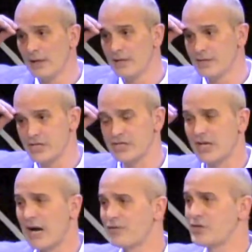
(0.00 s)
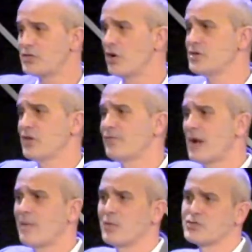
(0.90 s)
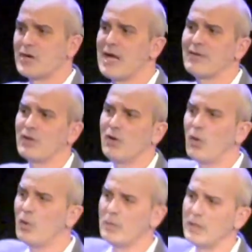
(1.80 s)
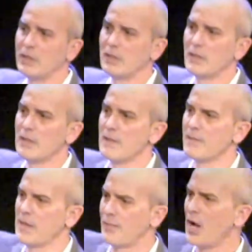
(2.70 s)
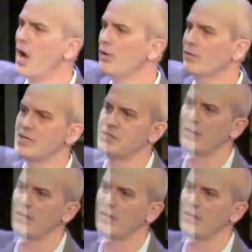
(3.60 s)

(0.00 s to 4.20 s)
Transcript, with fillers: She said after church, her family was driving home and they were hungry, so they